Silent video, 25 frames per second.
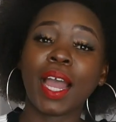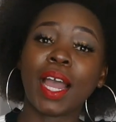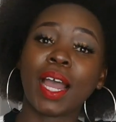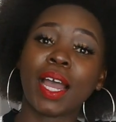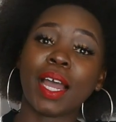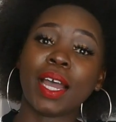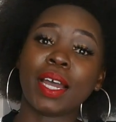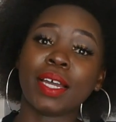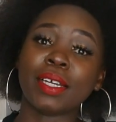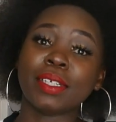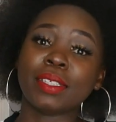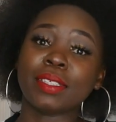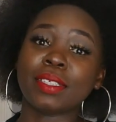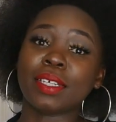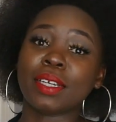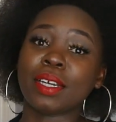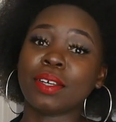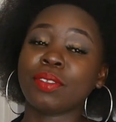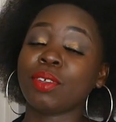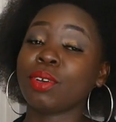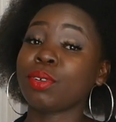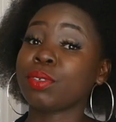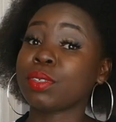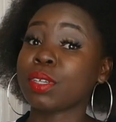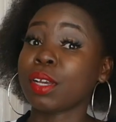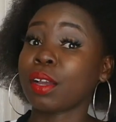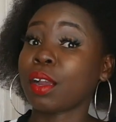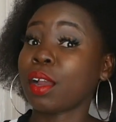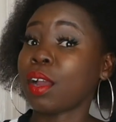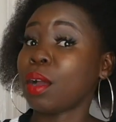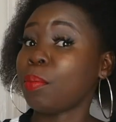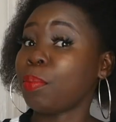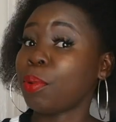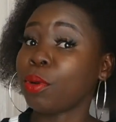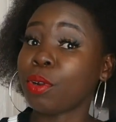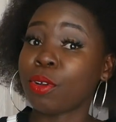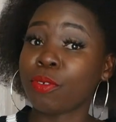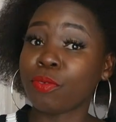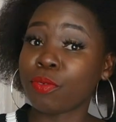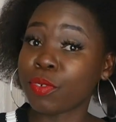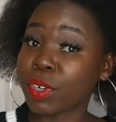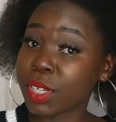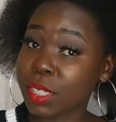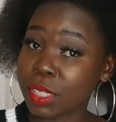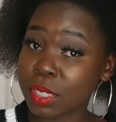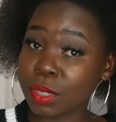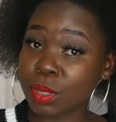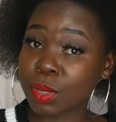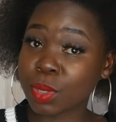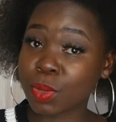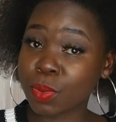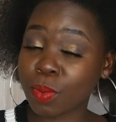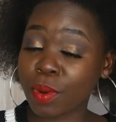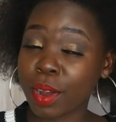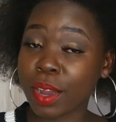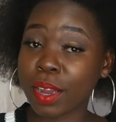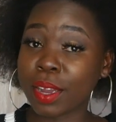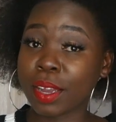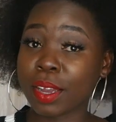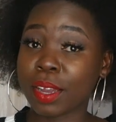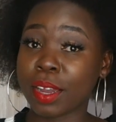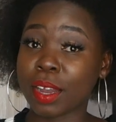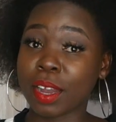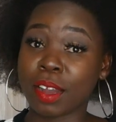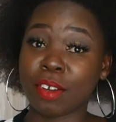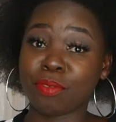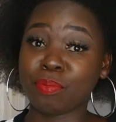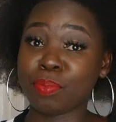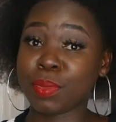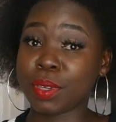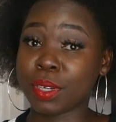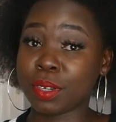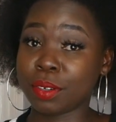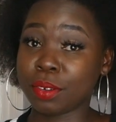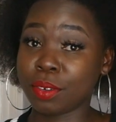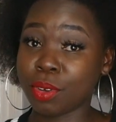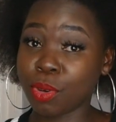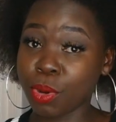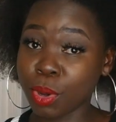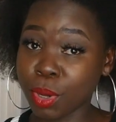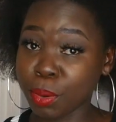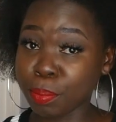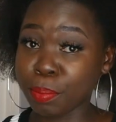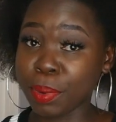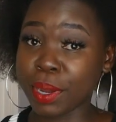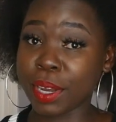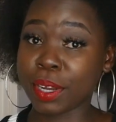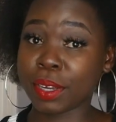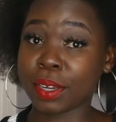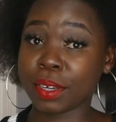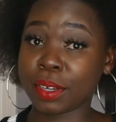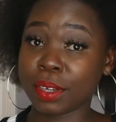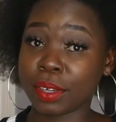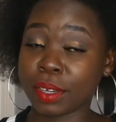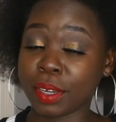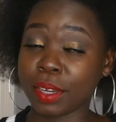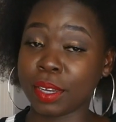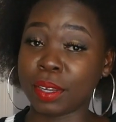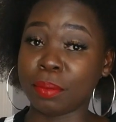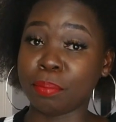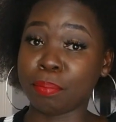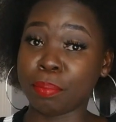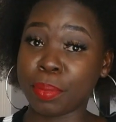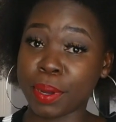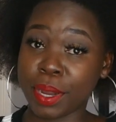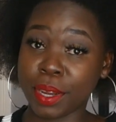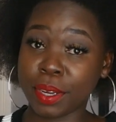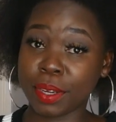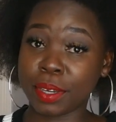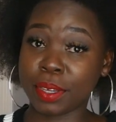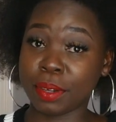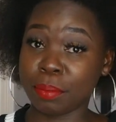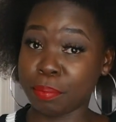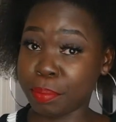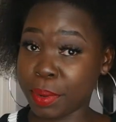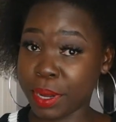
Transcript: and there's a couple of reasons why I've been going back and back